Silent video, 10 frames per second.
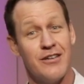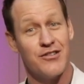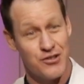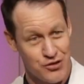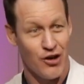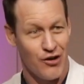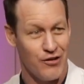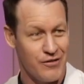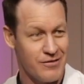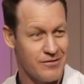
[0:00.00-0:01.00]

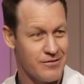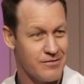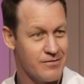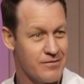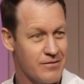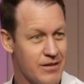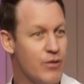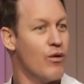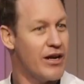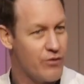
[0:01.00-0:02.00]
strong in
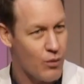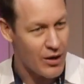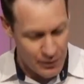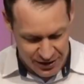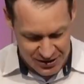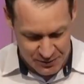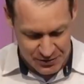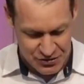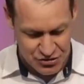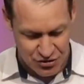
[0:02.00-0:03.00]
whatever way we need to be
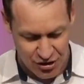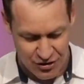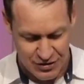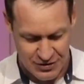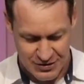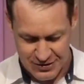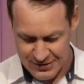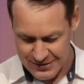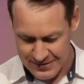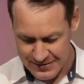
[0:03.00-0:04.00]
strong.
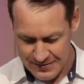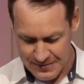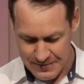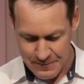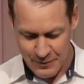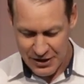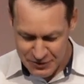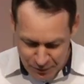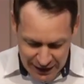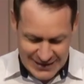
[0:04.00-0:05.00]
And as
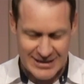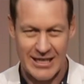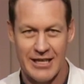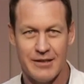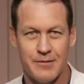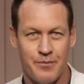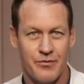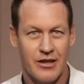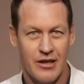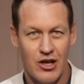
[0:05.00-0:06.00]
Mike said,
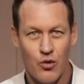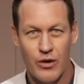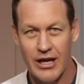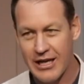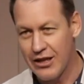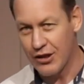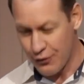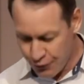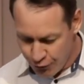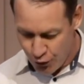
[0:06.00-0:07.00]
we are in the
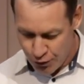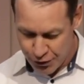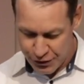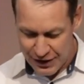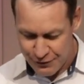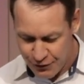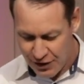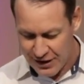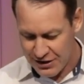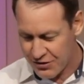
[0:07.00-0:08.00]
fourth and
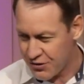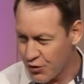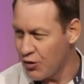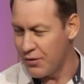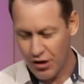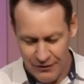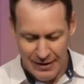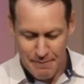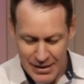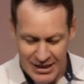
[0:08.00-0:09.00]
final installment of our
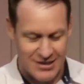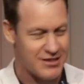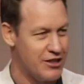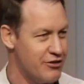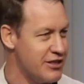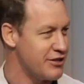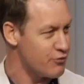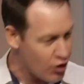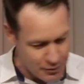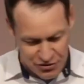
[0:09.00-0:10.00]
mini-series in
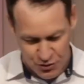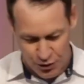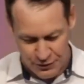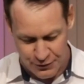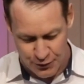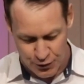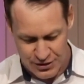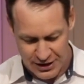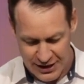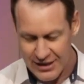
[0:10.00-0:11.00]
Romans 12 to
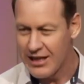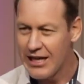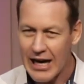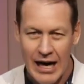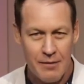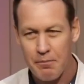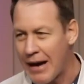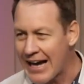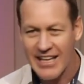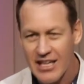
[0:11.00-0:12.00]
14,
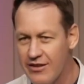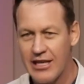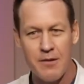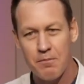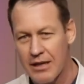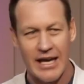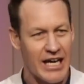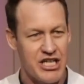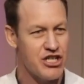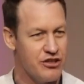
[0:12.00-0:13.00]
unpacking the
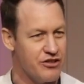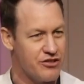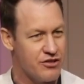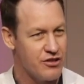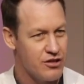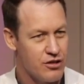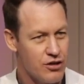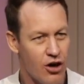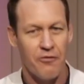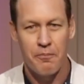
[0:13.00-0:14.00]
implications
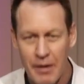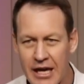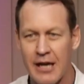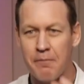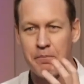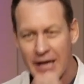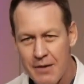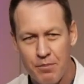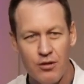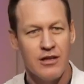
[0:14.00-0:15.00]
of being
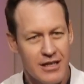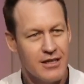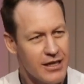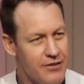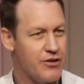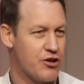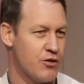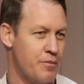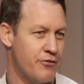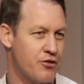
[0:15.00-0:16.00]
people in the
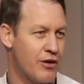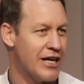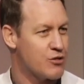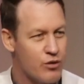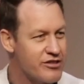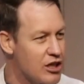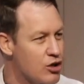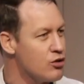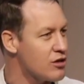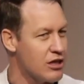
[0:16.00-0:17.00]
grip of grace. What does it
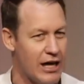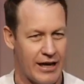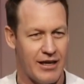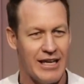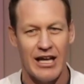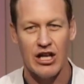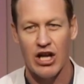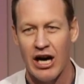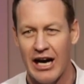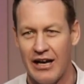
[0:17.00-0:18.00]
look like in our
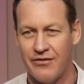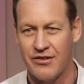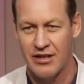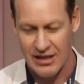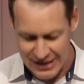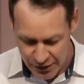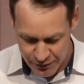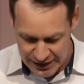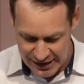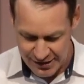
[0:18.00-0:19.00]
lives, that
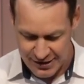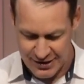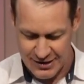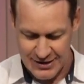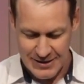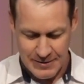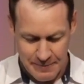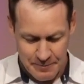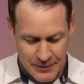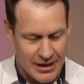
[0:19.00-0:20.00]
reality?
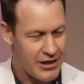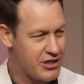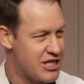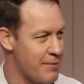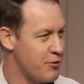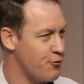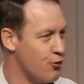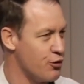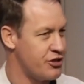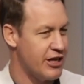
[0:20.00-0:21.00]
And in chapter
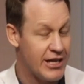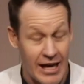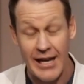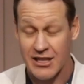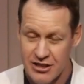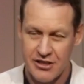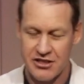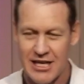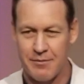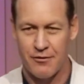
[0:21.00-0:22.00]
14, and actually into
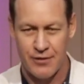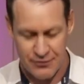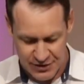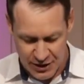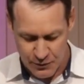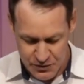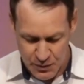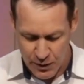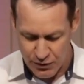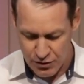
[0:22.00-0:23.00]
chapter 15, which we
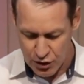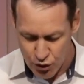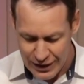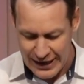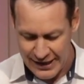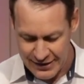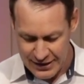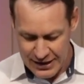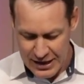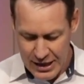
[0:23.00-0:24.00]
won't look at,
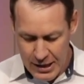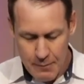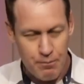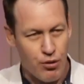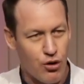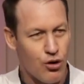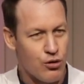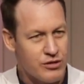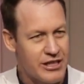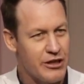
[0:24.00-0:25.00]
Paul
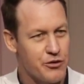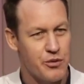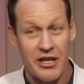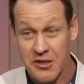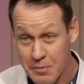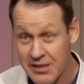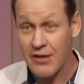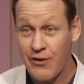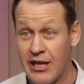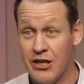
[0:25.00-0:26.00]
deals with a
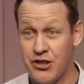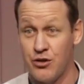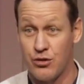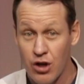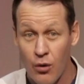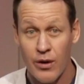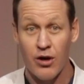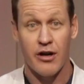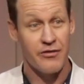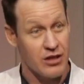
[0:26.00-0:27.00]
specific issue going
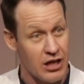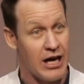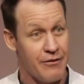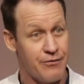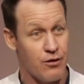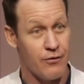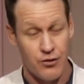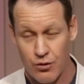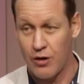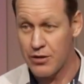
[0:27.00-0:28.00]
on in the life of the
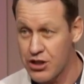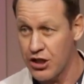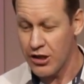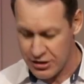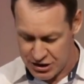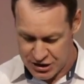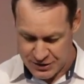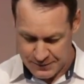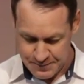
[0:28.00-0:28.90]
Roman church.